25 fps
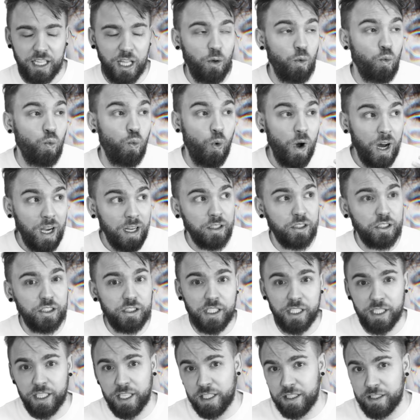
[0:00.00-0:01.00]
They
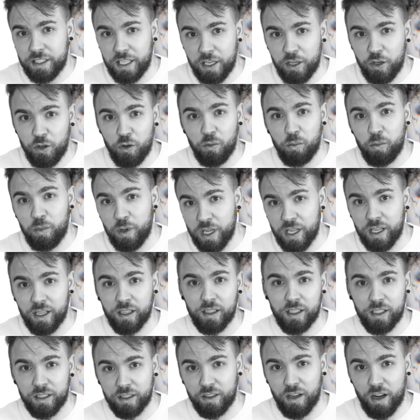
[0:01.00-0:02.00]
want to continue
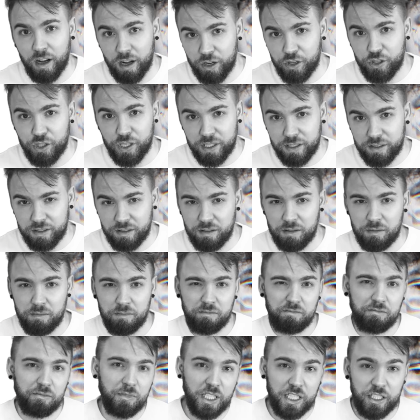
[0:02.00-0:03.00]
being unconscious
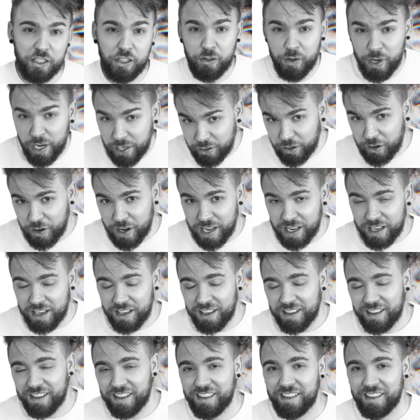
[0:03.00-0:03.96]
because they're ignorant.